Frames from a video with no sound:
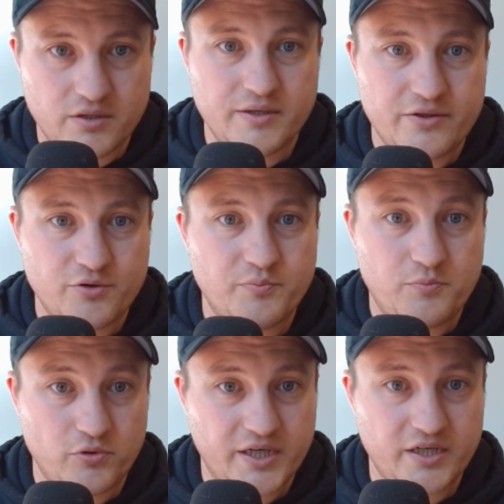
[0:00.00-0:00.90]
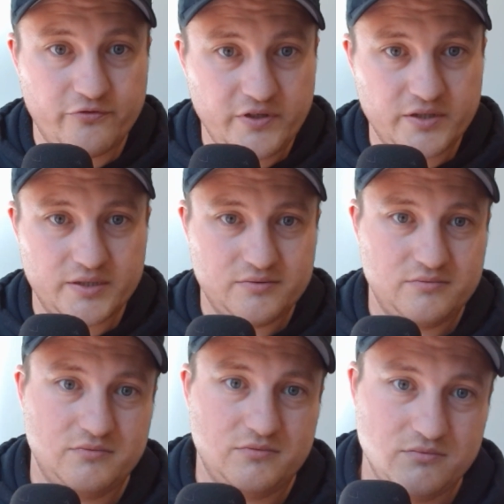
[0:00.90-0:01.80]
other people are going to feel it.
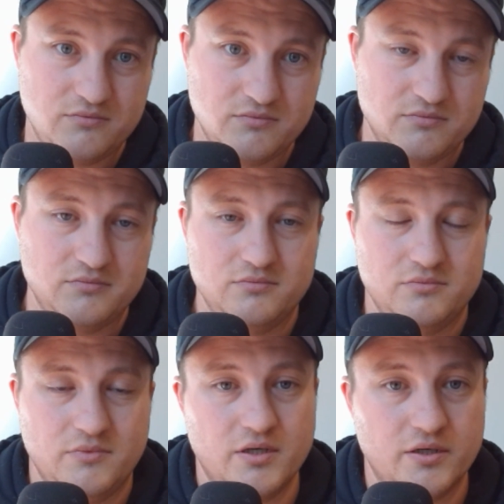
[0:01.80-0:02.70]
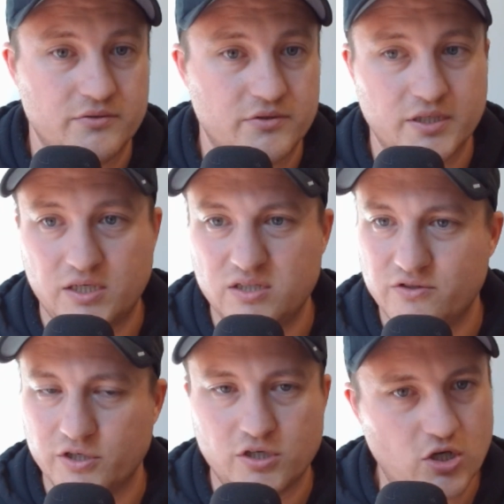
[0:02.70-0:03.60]

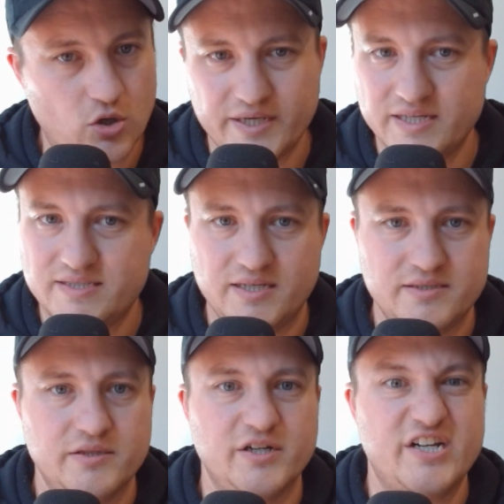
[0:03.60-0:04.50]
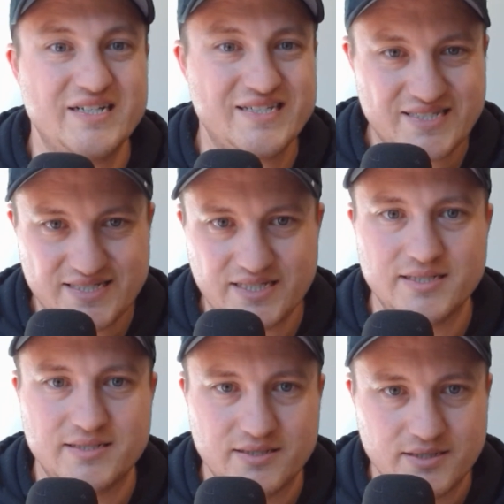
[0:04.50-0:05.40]
They're going to sense it. They're going to see
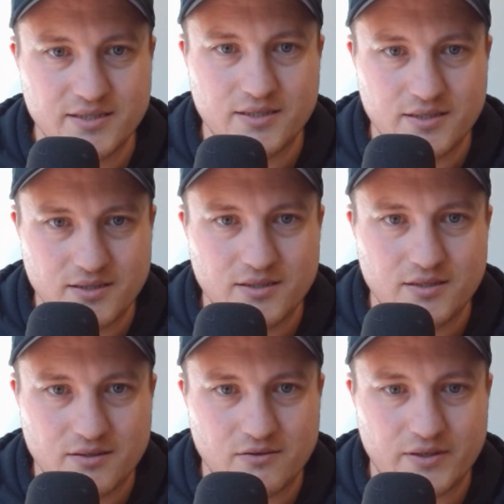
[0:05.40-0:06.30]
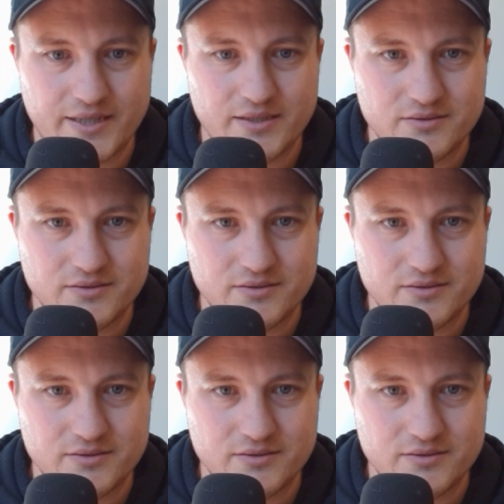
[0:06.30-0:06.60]
it, right?